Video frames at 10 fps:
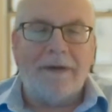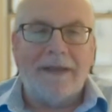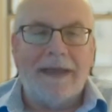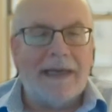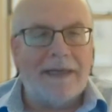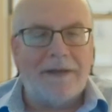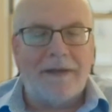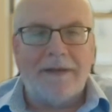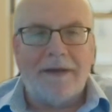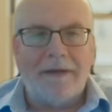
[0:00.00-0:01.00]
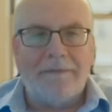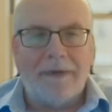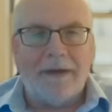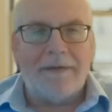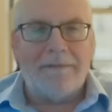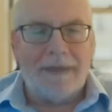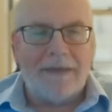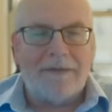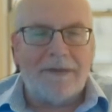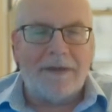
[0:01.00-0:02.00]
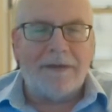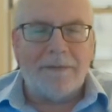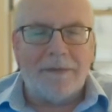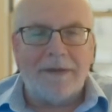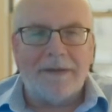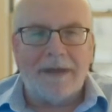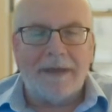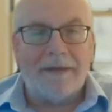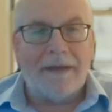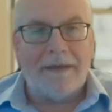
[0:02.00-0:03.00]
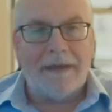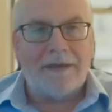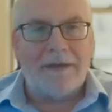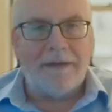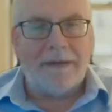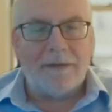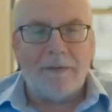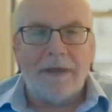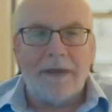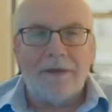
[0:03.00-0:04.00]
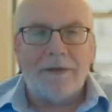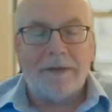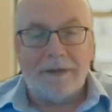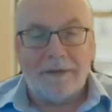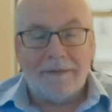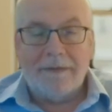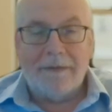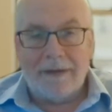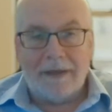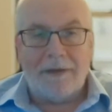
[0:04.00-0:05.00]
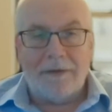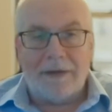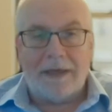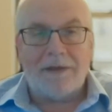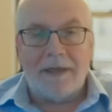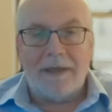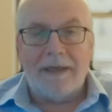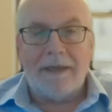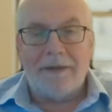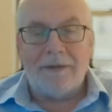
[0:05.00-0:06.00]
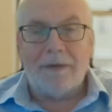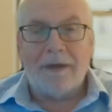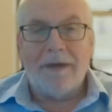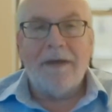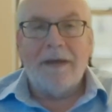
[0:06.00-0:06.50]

I now start to understand that, and actually that's quite interesting, and it could actually lead to